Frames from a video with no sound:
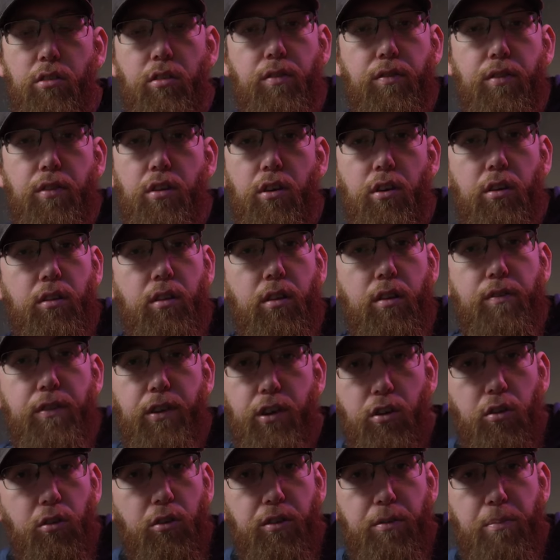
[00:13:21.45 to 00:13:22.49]
So if you thought the
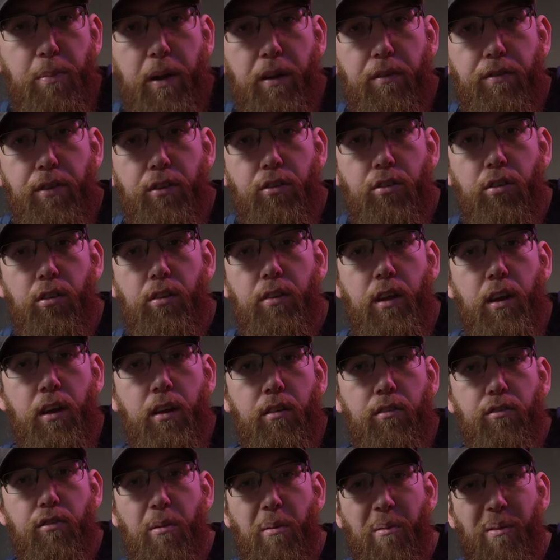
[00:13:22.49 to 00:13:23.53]
video was beneficial,
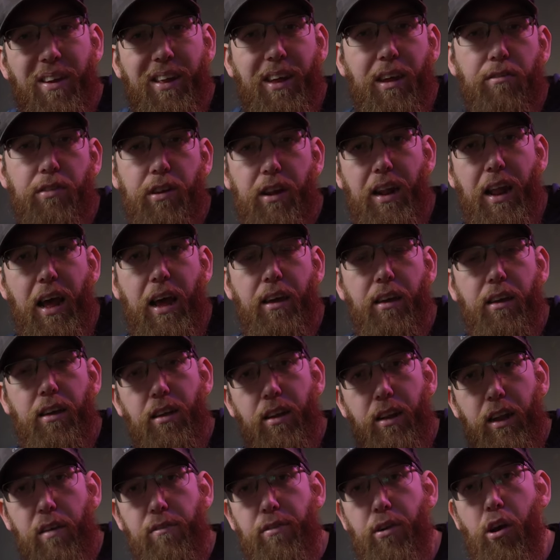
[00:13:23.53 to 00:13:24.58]
then remember to give it a like,
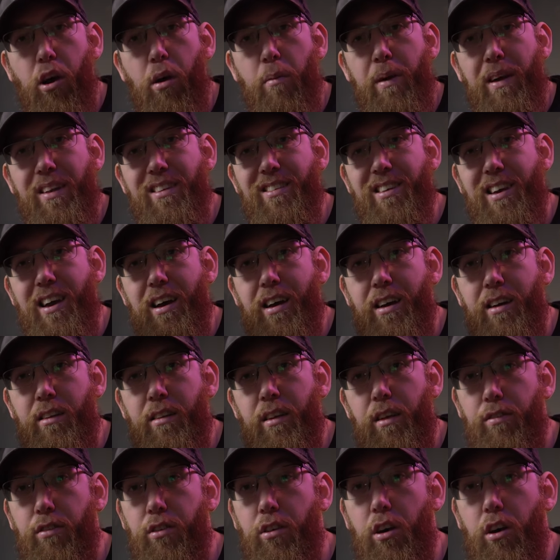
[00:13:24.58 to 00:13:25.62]
leave a comment, and
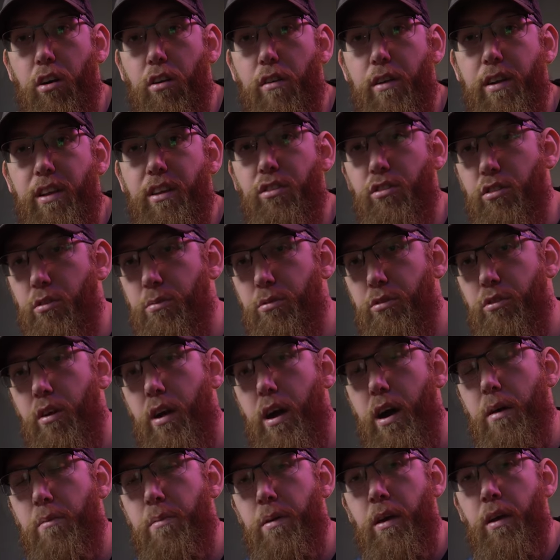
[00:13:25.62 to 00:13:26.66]
if you're not already
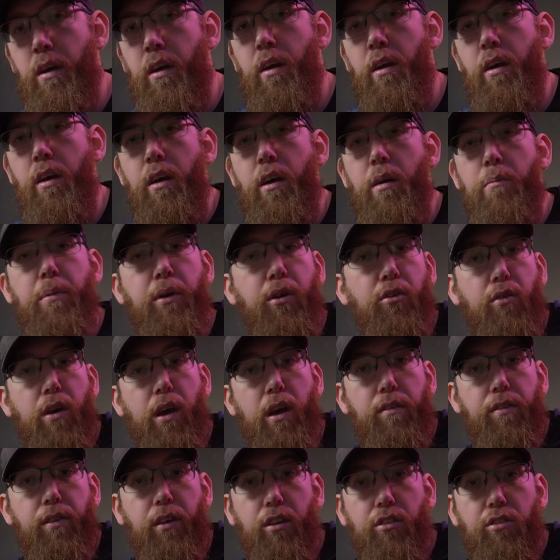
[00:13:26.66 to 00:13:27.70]
subscribed, it'd be
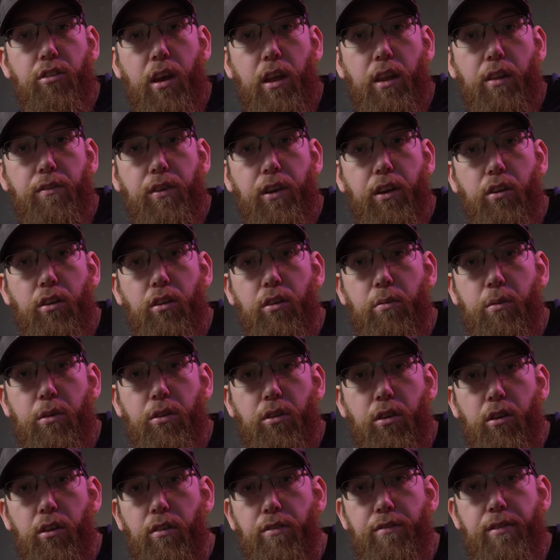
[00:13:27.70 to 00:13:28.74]
great if you could share the video with
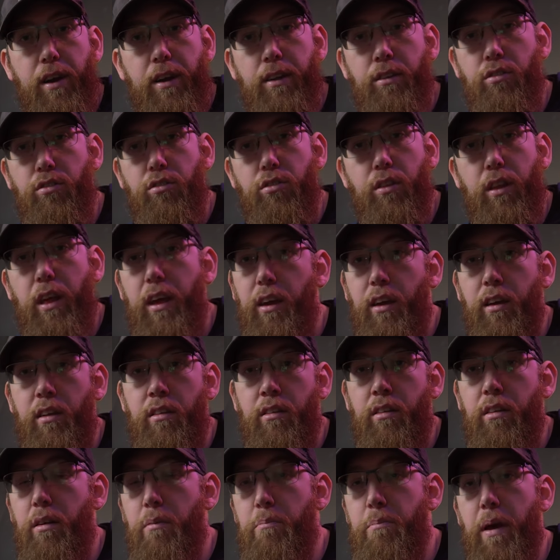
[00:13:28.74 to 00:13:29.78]
all your friends so they
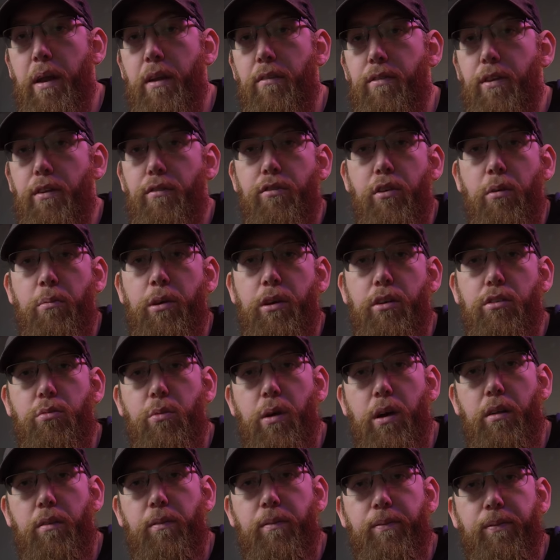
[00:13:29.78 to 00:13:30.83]
can benefit from it as
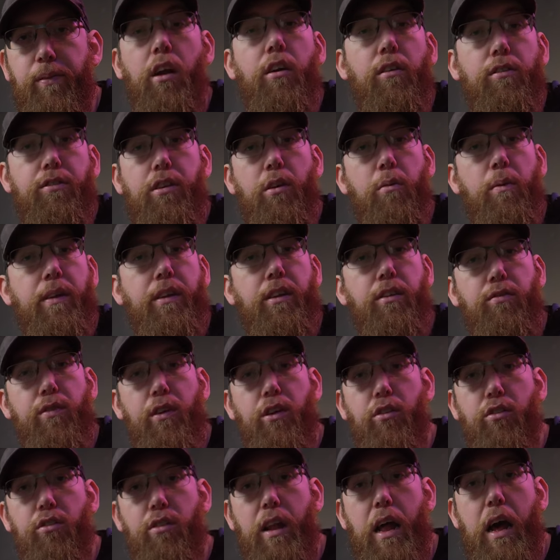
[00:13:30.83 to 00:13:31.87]
well. And obviously when this
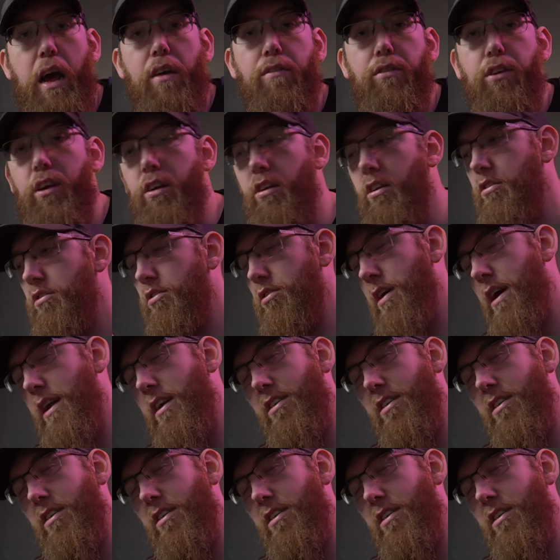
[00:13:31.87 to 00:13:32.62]
video is live, you can also